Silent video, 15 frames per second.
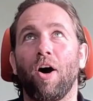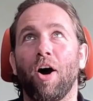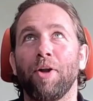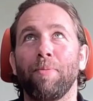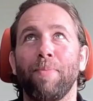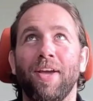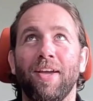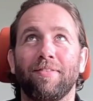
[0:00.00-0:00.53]

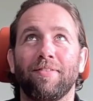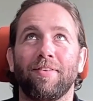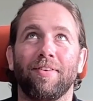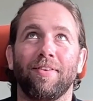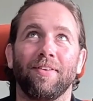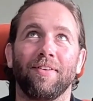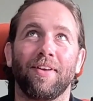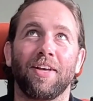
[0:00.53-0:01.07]

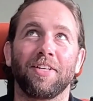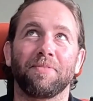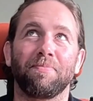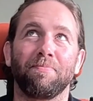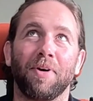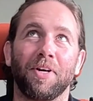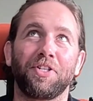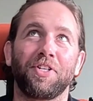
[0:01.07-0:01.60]
Automate as
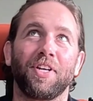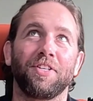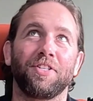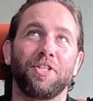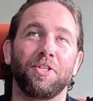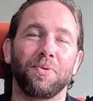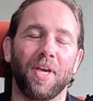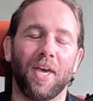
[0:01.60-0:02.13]
much
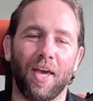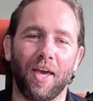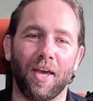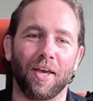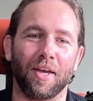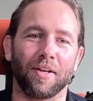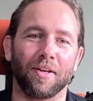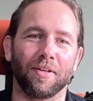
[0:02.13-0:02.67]
as you
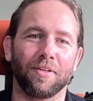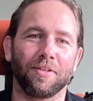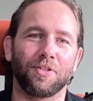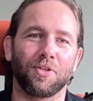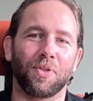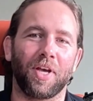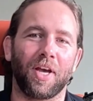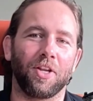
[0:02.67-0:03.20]
can
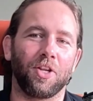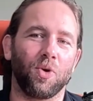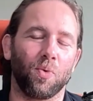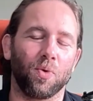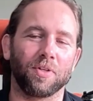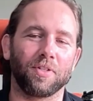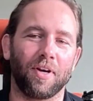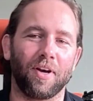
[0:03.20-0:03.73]
so that
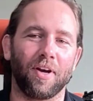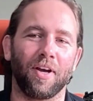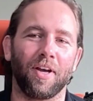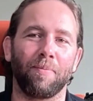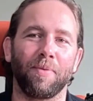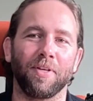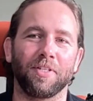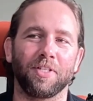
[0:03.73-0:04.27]
your
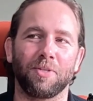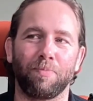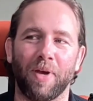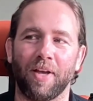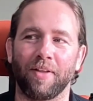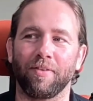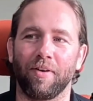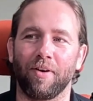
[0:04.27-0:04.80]
time is
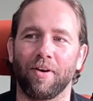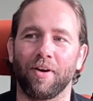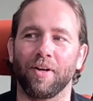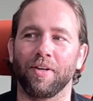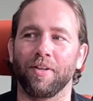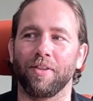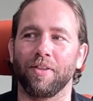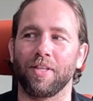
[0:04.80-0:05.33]
spent
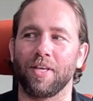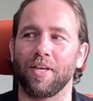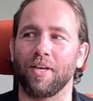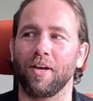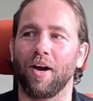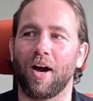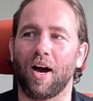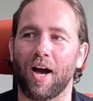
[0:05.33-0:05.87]
on
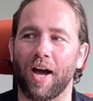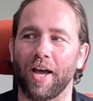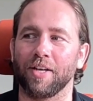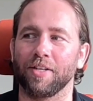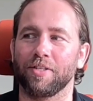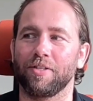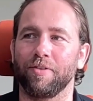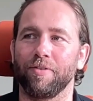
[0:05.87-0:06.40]
the
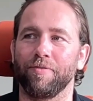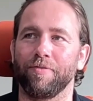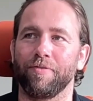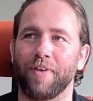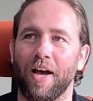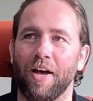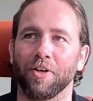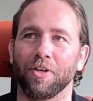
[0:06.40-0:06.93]
highest
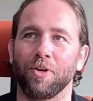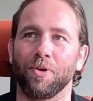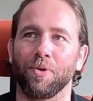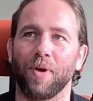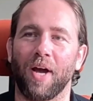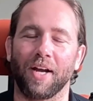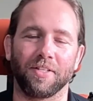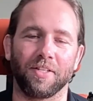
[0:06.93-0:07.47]

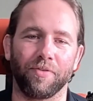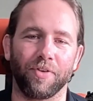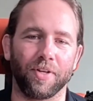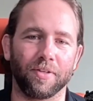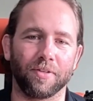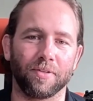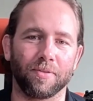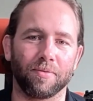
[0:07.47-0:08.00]
value
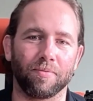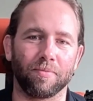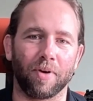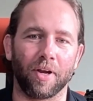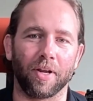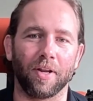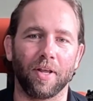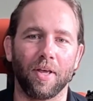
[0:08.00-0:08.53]
activities,
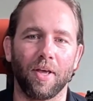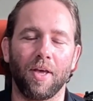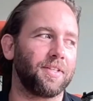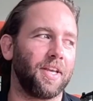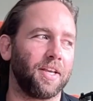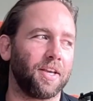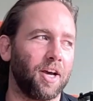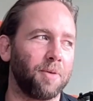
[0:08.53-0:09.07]
right?
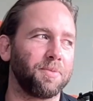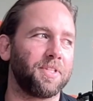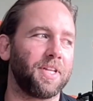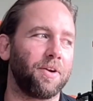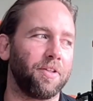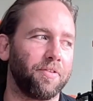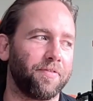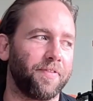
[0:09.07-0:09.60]
It comes
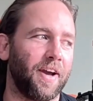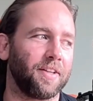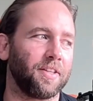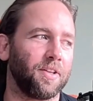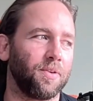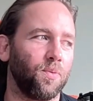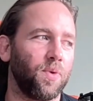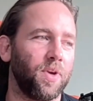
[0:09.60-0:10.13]
down to the fact
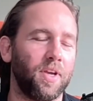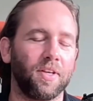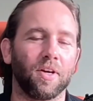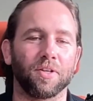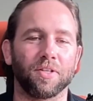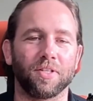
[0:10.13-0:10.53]
that we are